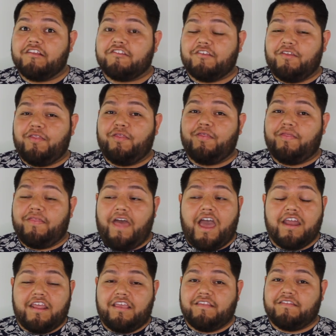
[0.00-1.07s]
So
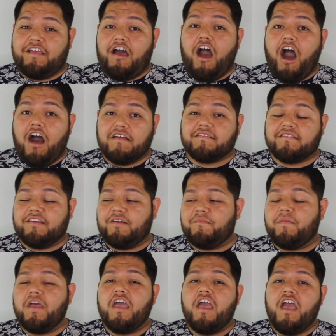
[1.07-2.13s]
that is awesome.
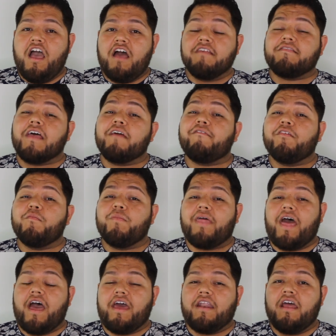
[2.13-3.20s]
Aside from
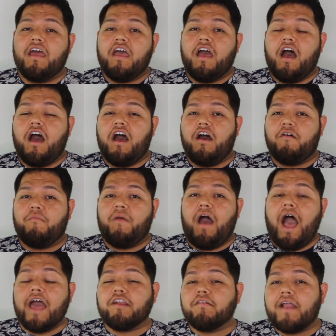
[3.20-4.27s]
that,
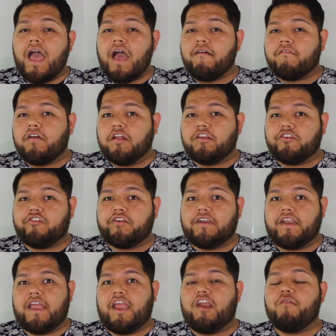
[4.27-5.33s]
I don't have color
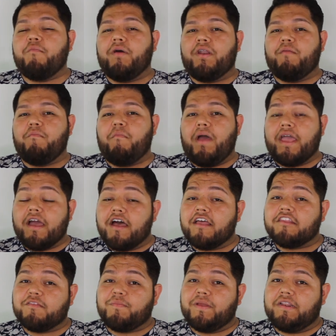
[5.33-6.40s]
treated hair, but my
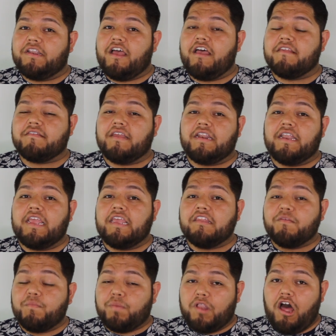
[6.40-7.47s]
husband does, and he's
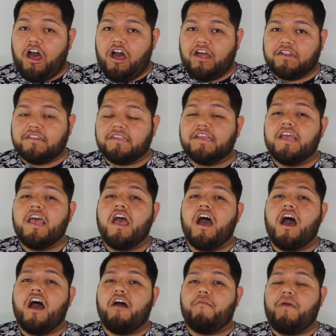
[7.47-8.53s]
blonde.
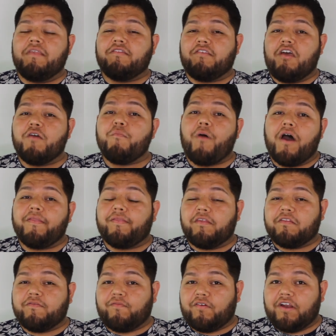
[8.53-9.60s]
And so I bought
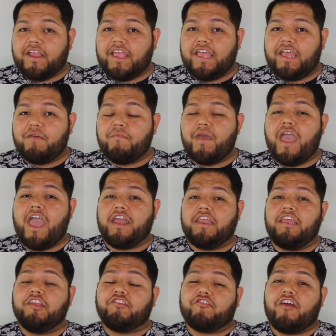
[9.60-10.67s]
this for him, and
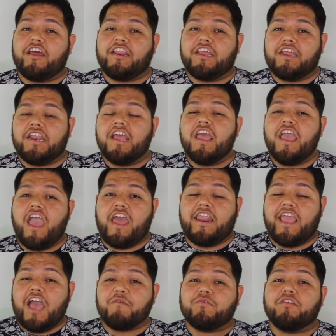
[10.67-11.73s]
he tried it, and
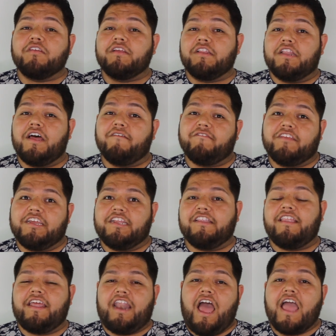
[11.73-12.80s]
he absolutely loved it.
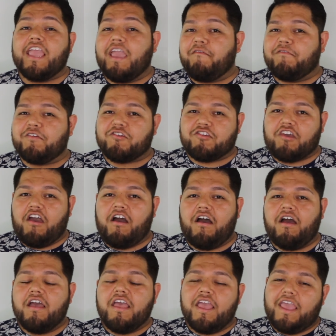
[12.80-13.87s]
Then I gave it a
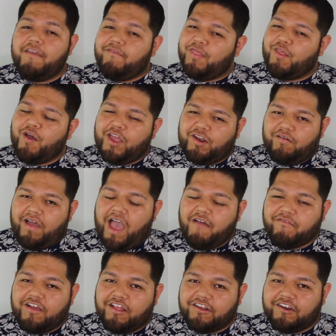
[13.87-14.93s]
shot. Even though I don't
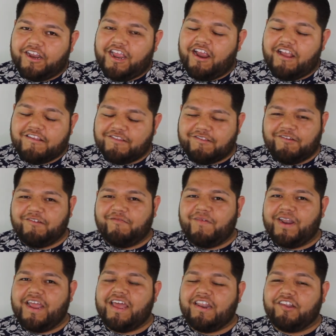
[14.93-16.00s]
have colored hair, I still
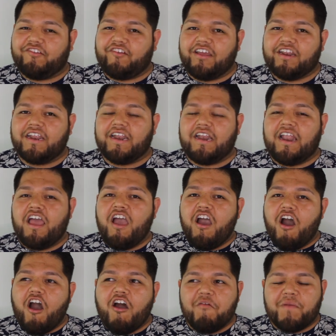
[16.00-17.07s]
went ahead and tried it, and
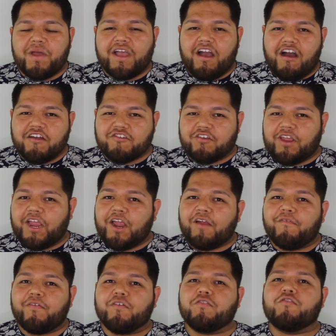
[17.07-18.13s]
oh my gosh, your hair
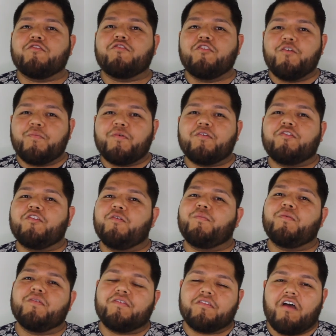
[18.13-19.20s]
feels super,
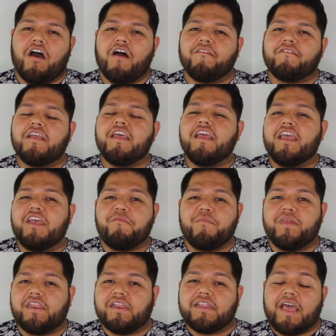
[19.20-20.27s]
super soft
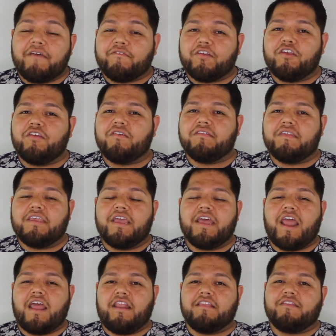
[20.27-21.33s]
immediately after using it,
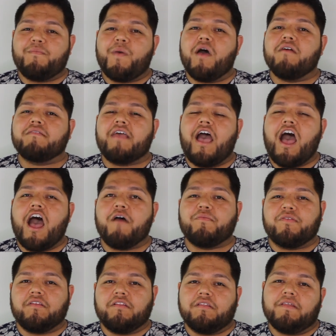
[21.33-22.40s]
and it smells
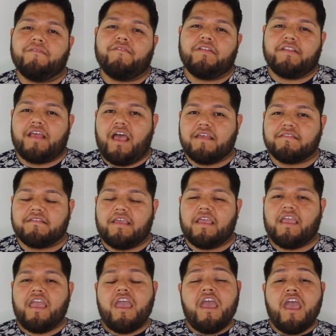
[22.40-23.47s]
absolutely fantastic.
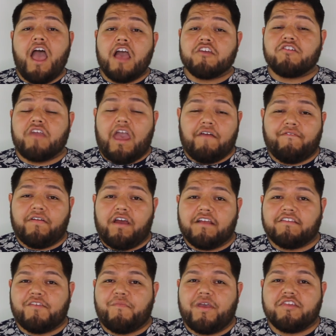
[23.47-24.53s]
Actually, I forgot
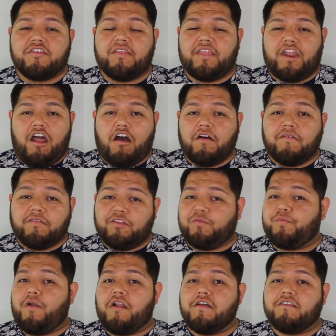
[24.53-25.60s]
to mention that all of these
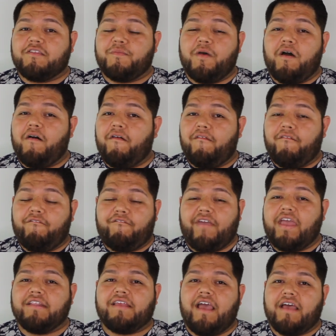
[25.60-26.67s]
products smell
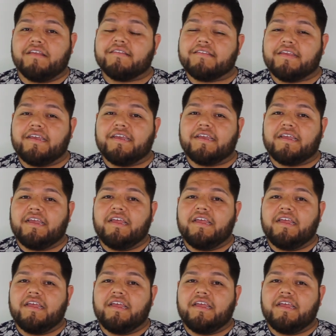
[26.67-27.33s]
fantastic.